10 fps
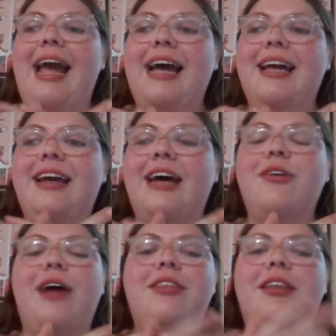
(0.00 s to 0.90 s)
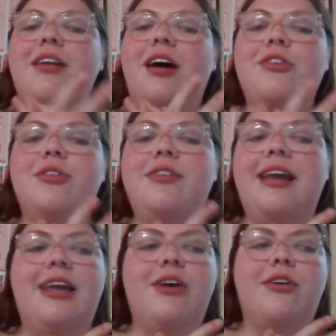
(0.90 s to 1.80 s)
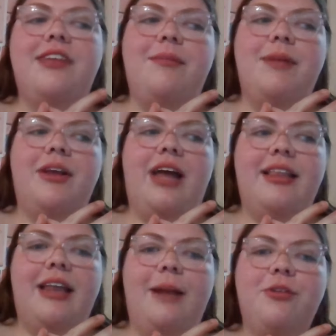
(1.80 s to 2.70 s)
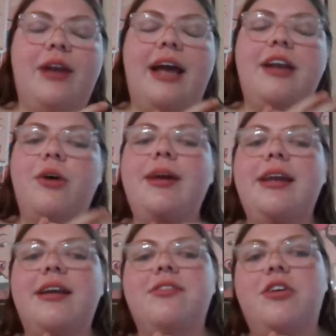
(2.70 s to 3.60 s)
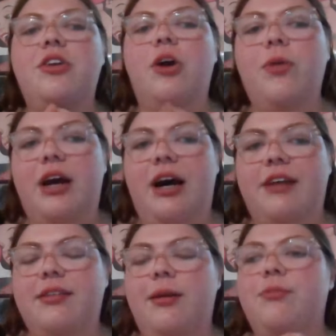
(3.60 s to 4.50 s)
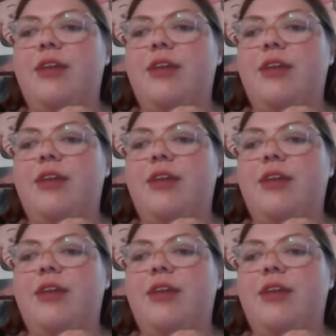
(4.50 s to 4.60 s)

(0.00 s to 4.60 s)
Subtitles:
And I don't know, the Doctor did irritate me a lot in that episode. I know he doesn't know the customs.